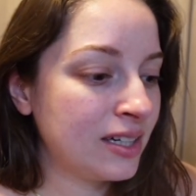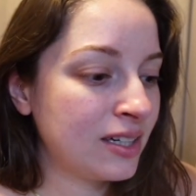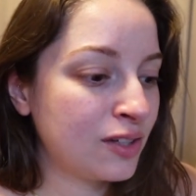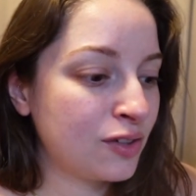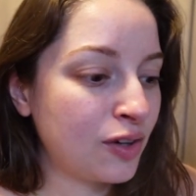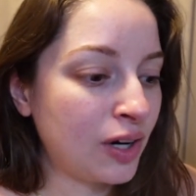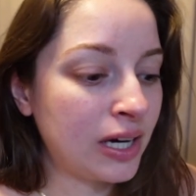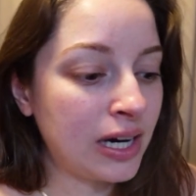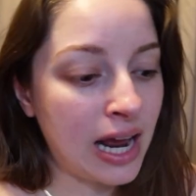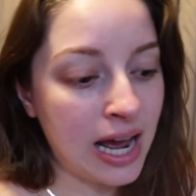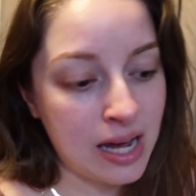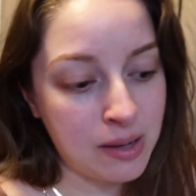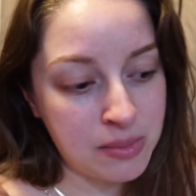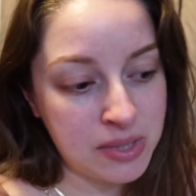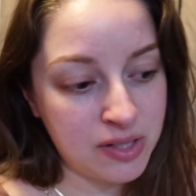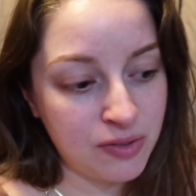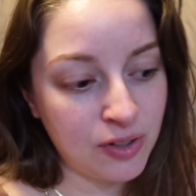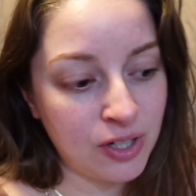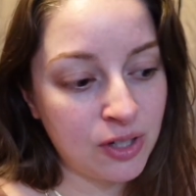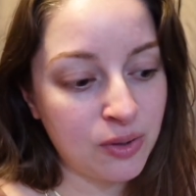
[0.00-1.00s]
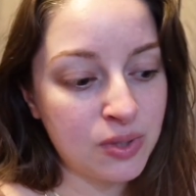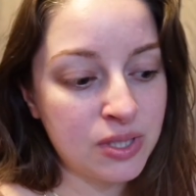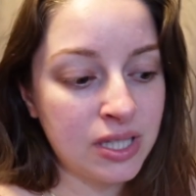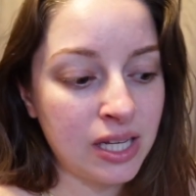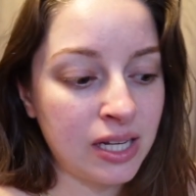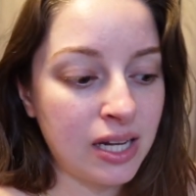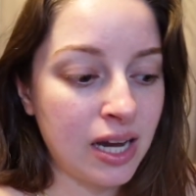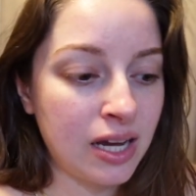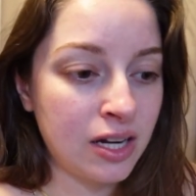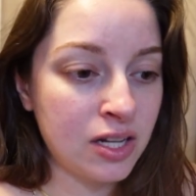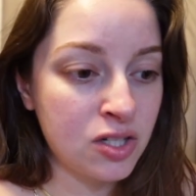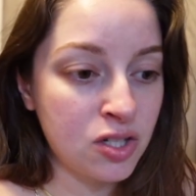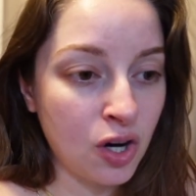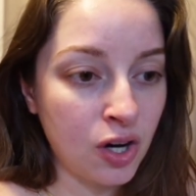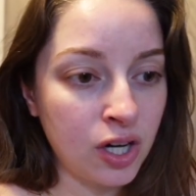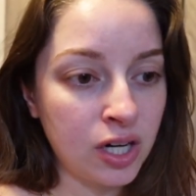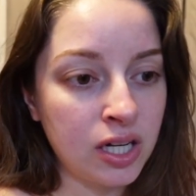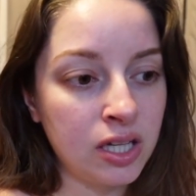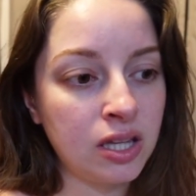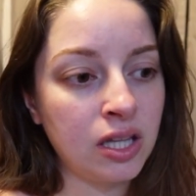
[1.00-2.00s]
Great atmosphere. It was like kind of
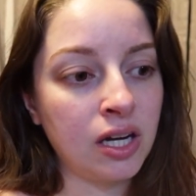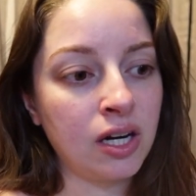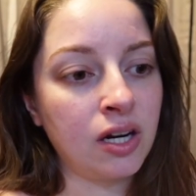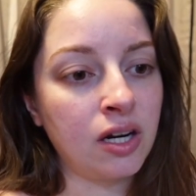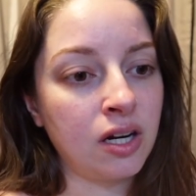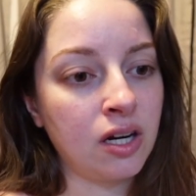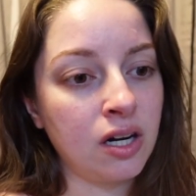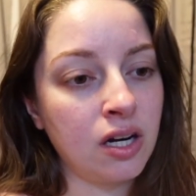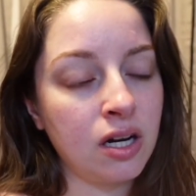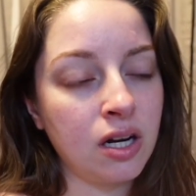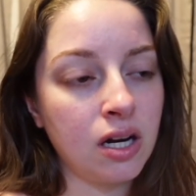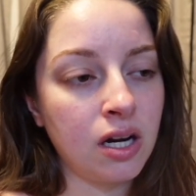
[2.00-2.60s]
dark in there.